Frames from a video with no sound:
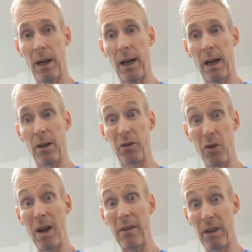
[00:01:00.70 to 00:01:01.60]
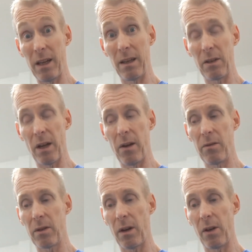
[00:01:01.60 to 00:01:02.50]
I do have kidney
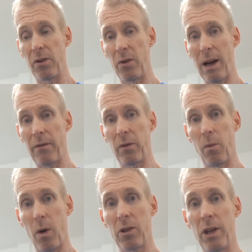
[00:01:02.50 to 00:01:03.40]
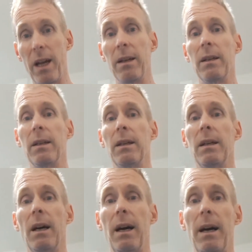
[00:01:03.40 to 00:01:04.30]
stones, so I do have to watch it.
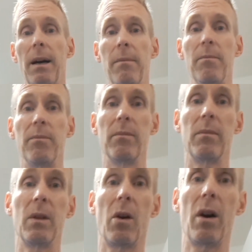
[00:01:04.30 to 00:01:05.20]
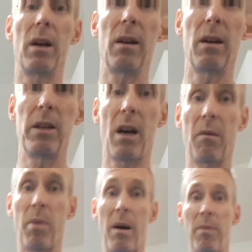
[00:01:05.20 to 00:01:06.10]
Not a
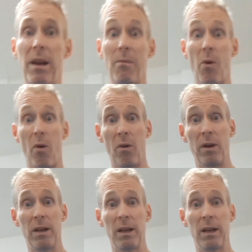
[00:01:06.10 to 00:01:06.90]
young pup anymore.